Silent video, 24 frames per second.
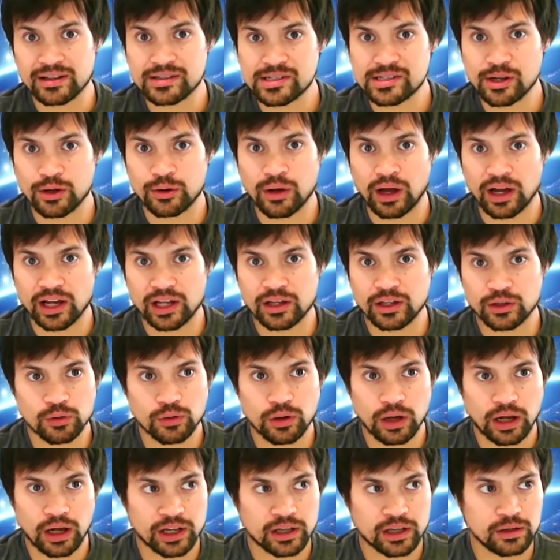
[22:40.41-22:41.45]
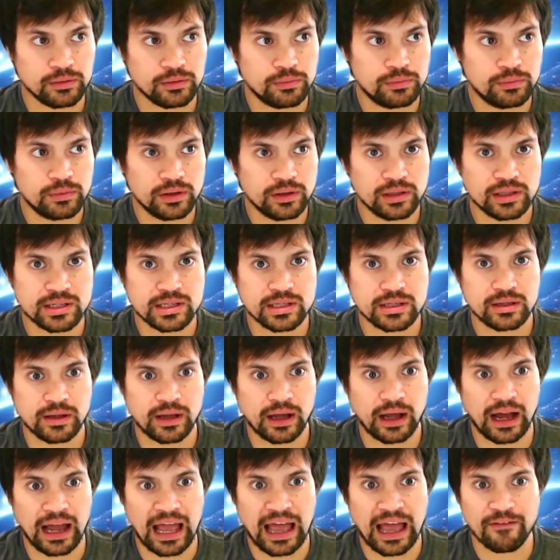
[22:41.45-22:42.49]
So I can, I can,
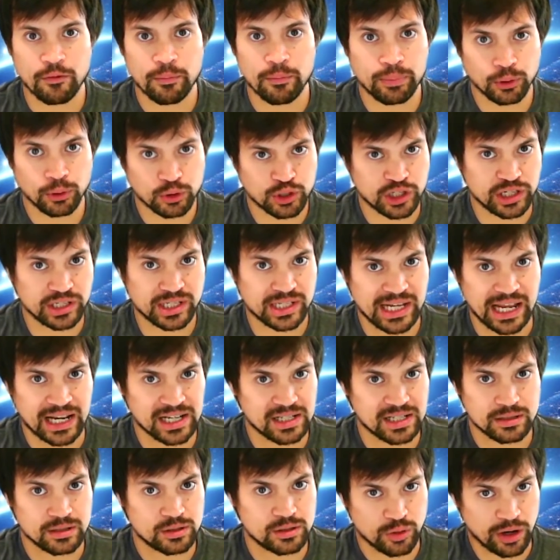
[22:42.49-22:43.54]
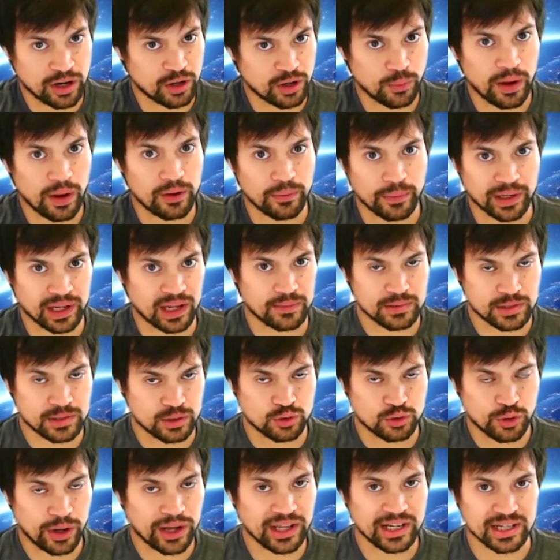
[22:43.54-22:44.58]
I have a bullshit detector straight away when it comes to
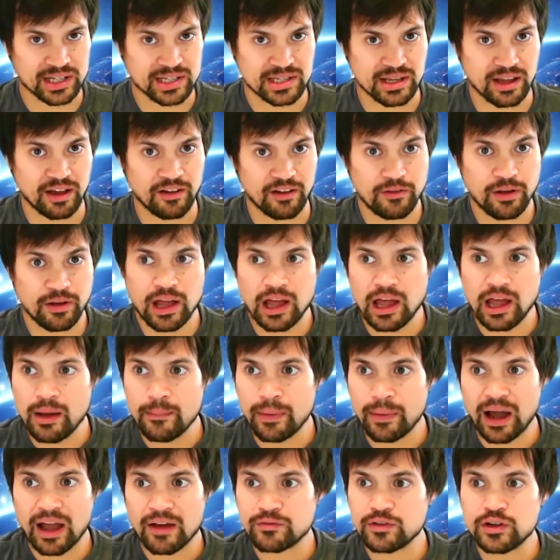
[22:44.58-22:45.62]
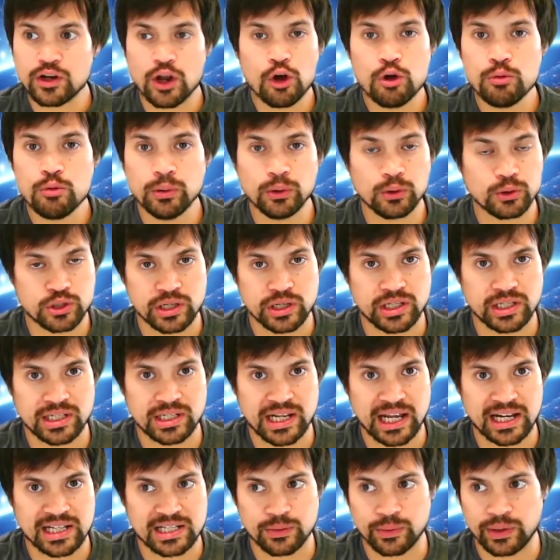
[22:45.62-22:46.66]
trading stuff, but I have no bullshit
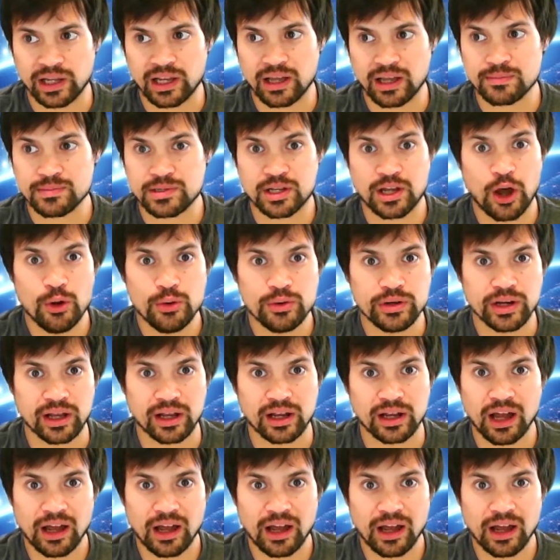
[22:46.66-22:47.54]
detector when it comes to coding.